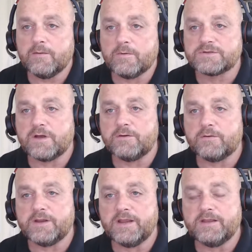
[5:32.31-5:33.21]
What's going
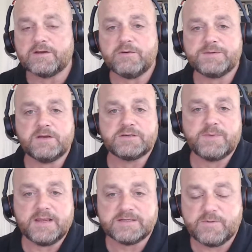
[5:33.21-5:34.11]
on in the crypto
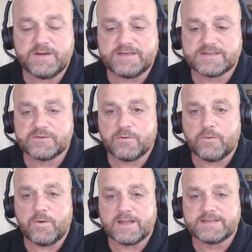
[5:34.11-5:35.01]
space? We
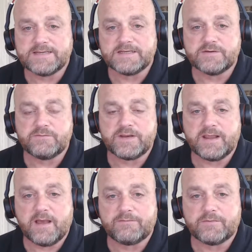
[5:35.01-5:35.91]
saw a decent
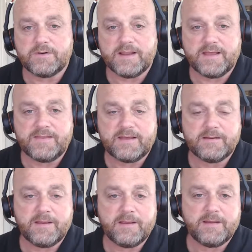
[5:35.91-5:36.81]
recovery, and that
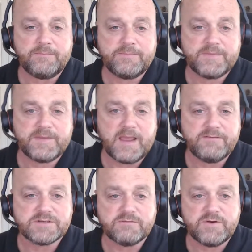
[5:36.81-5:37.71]

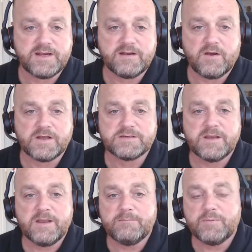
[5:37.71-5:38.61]
gave us a really nice
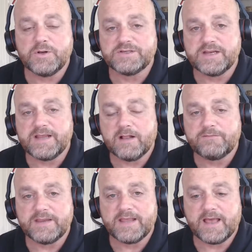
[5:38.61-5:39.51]
bullish
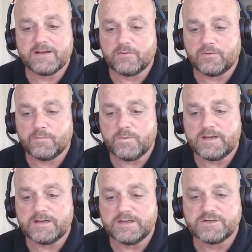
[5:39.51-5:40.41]
engulfing candle on the
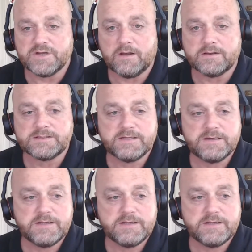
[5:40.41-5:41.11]
weekly chart.